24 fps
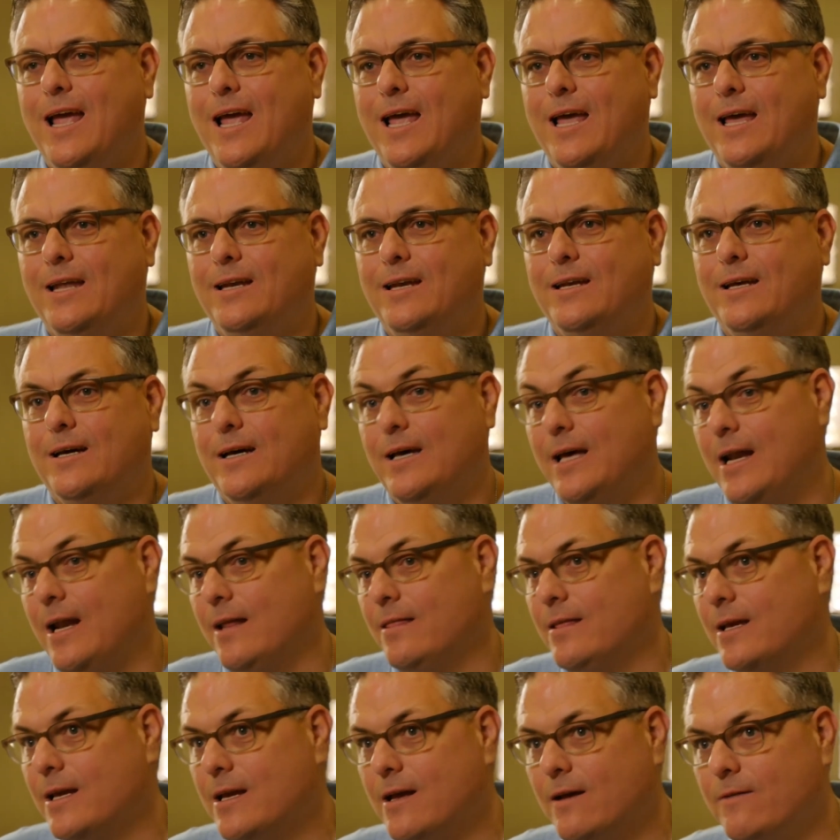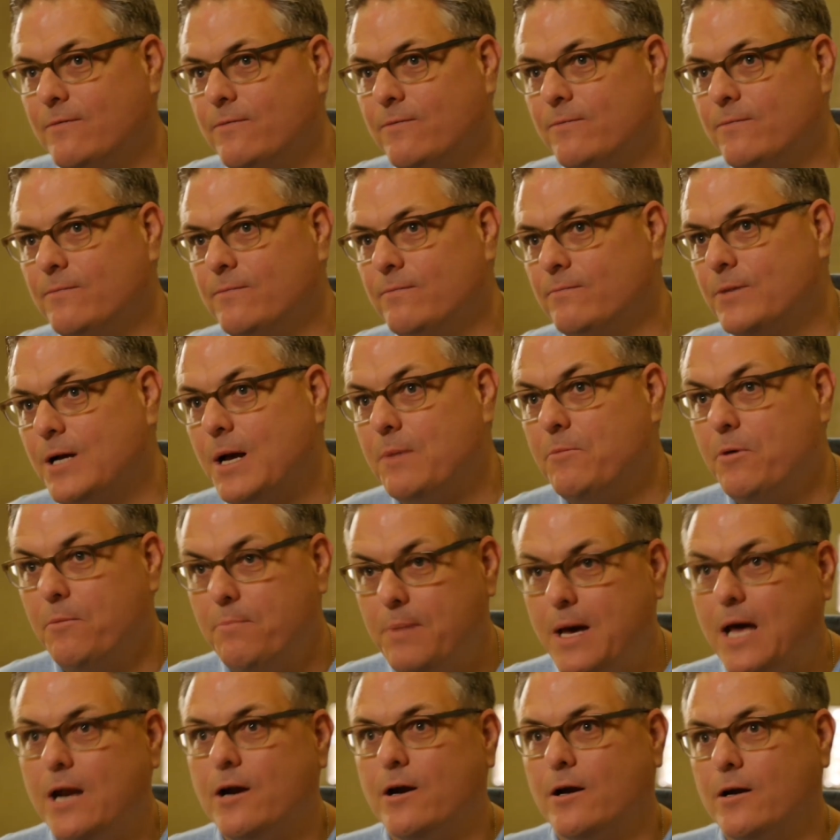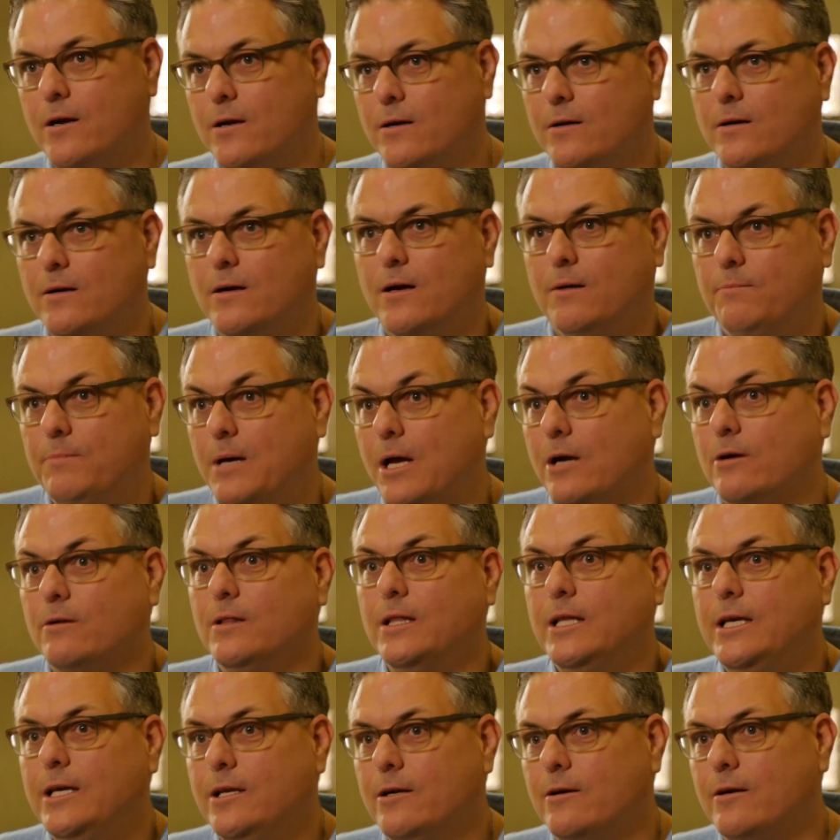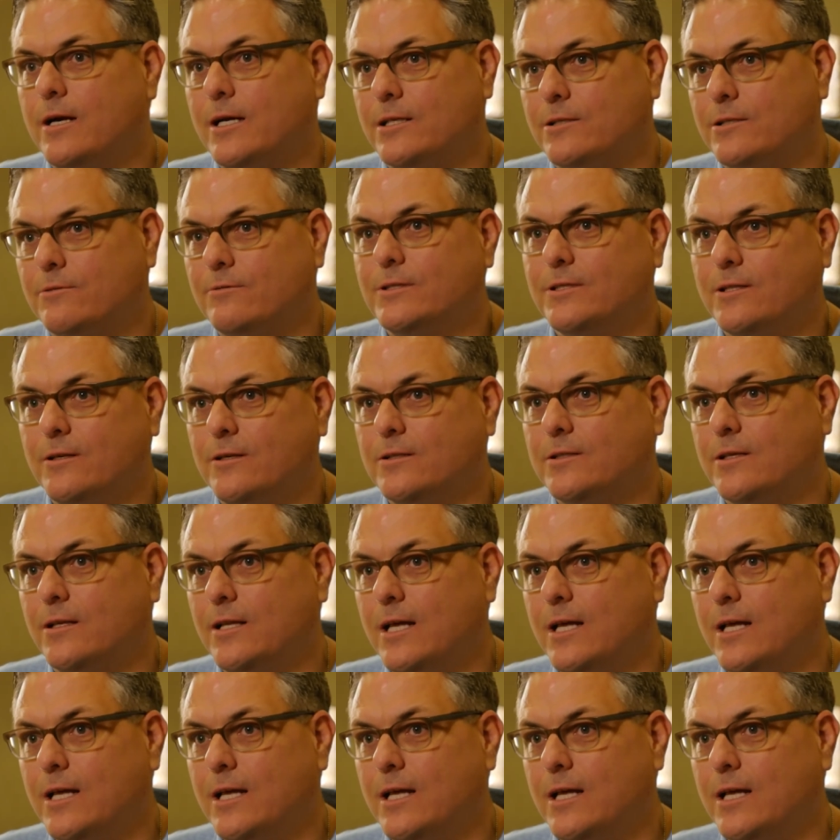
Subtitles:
And I think I've become a better leader as a result of